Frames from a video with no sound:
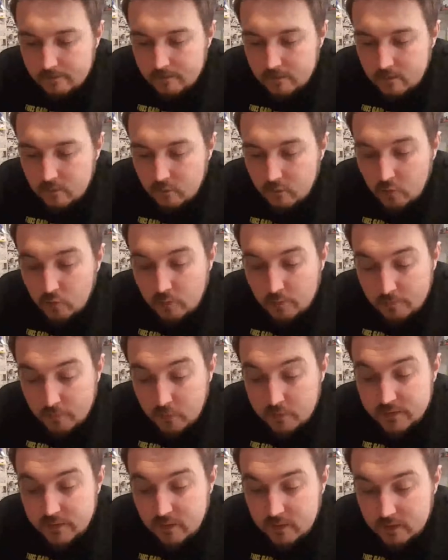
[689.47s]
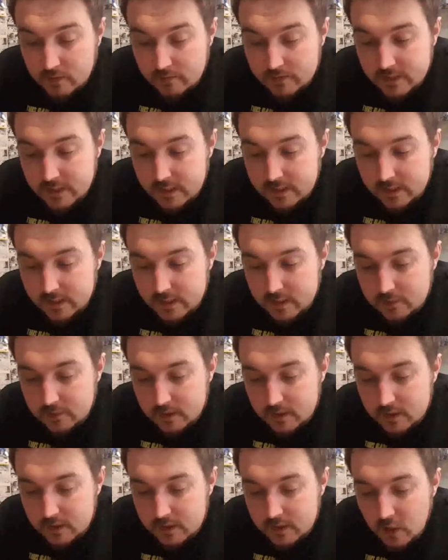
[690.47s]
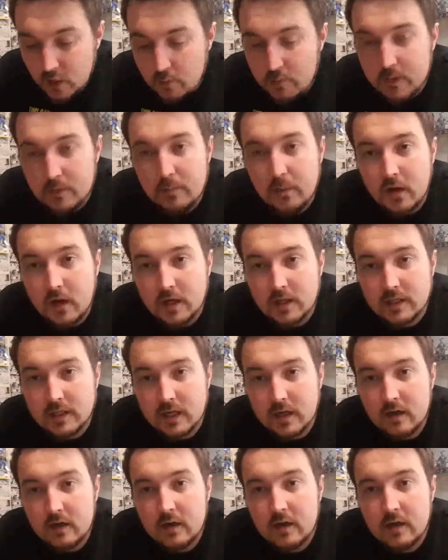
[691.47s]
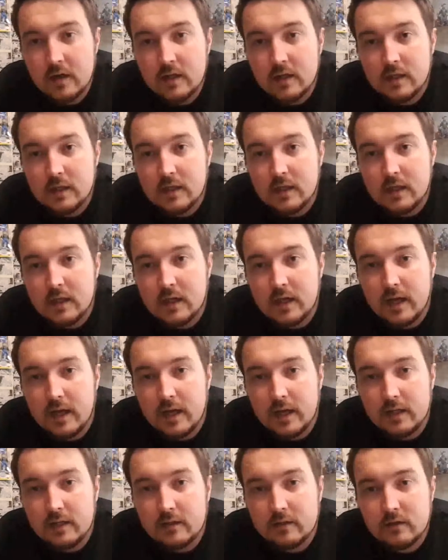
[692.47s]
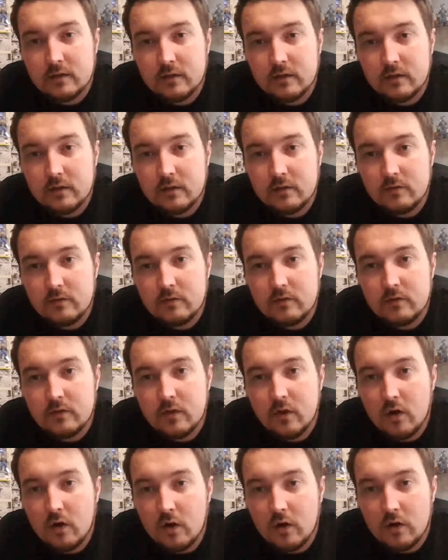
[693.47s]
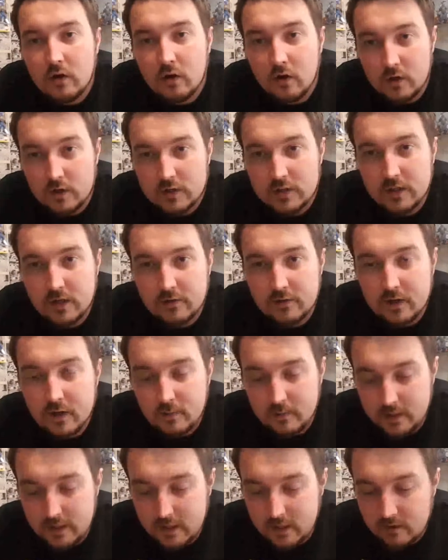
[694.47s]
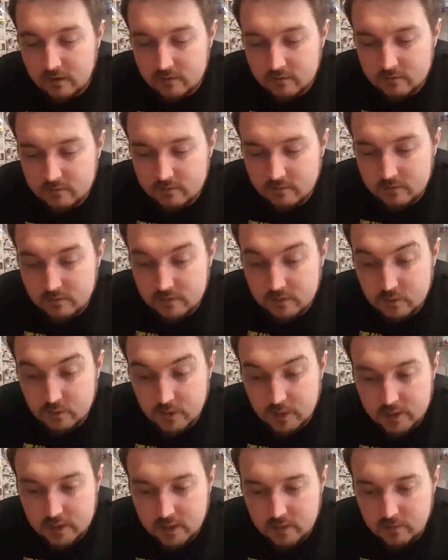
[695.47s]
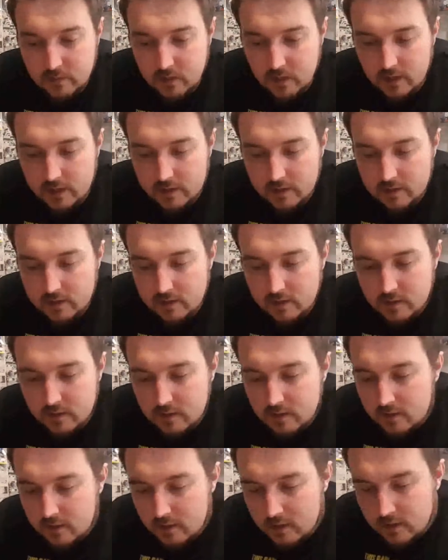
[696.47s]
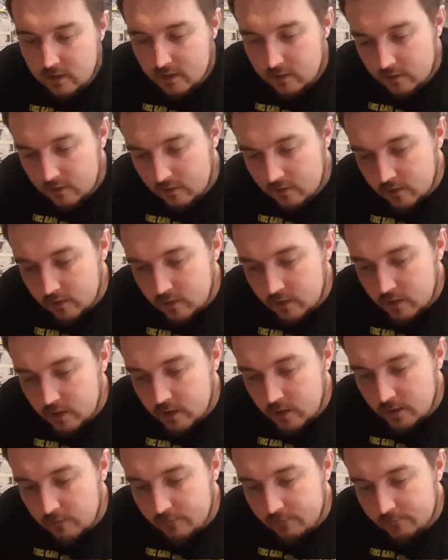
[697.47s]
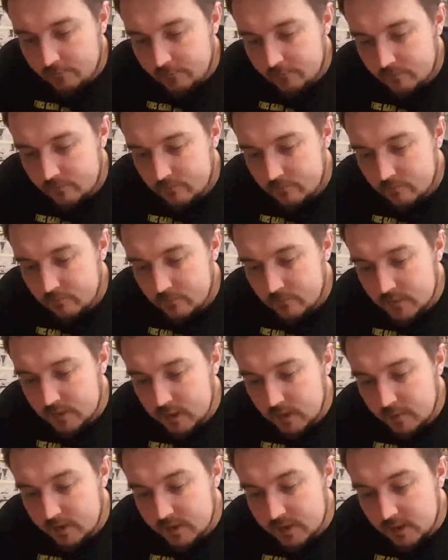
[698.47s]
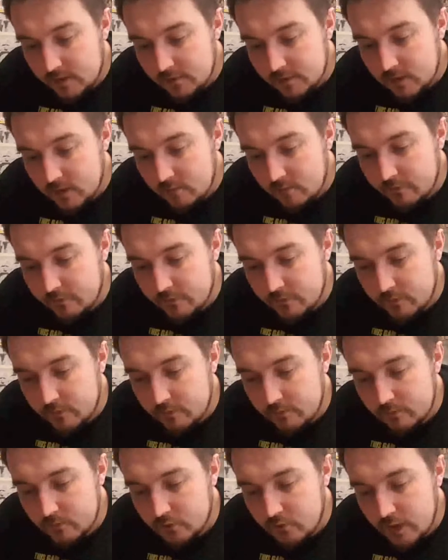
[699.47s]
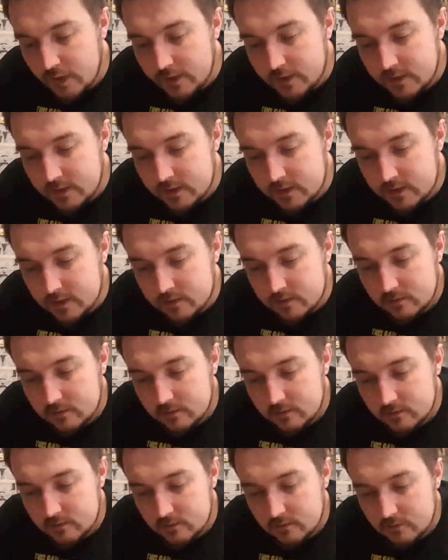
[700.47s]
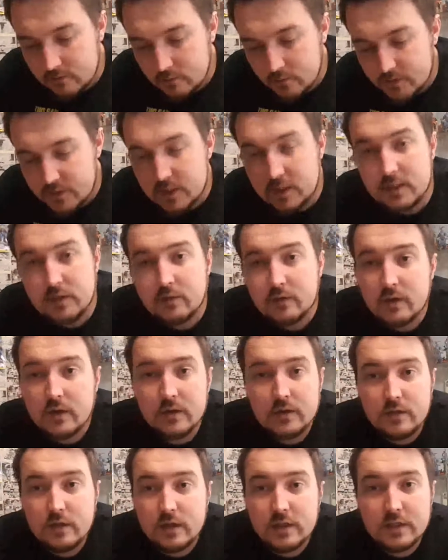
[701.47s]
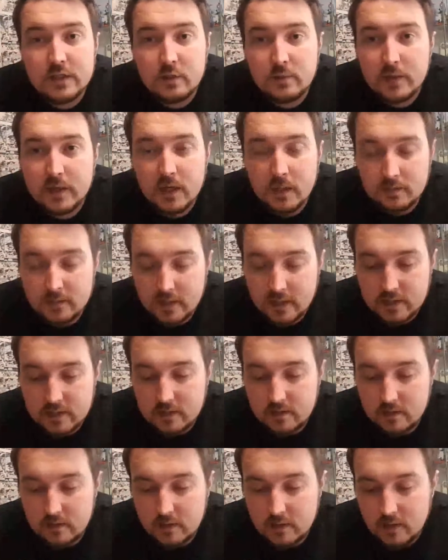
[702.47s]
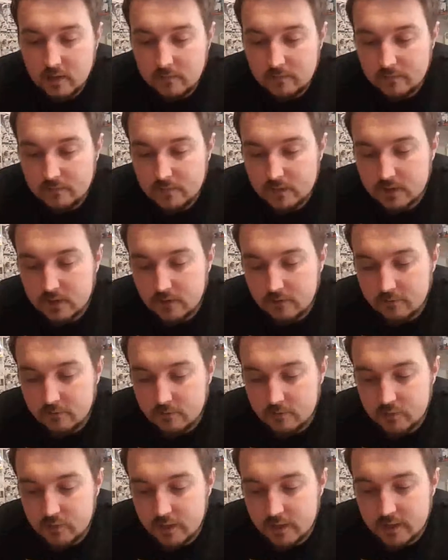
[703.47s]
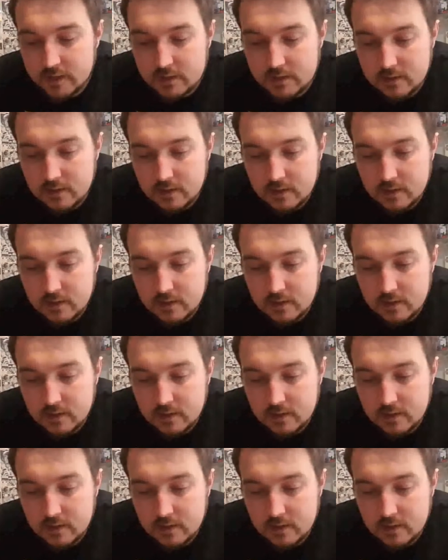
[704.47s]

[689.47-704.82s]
the boot sales I've attended, there's been so many buyers out, and not a lot of stuff coming out to actually buy. Some of the stuff's come from traders, which is still good. You can still pick up decent stuff from traders